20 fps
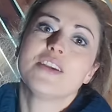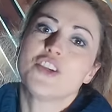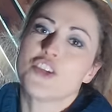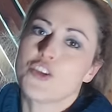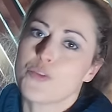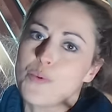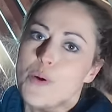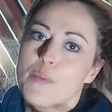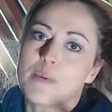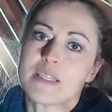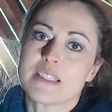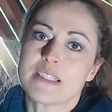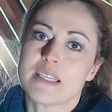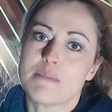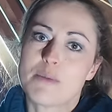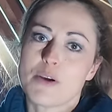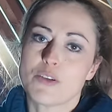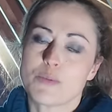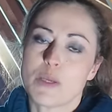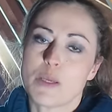You could probably
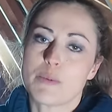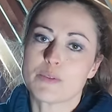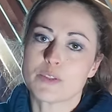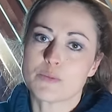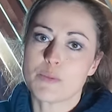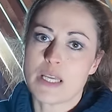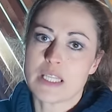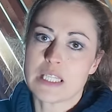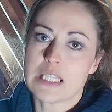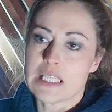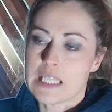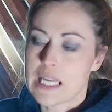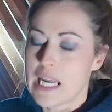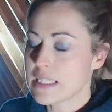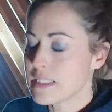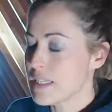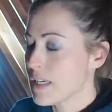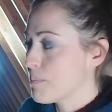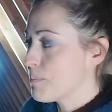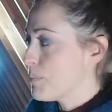see most people's breath in the
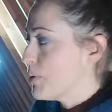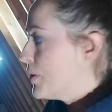attic,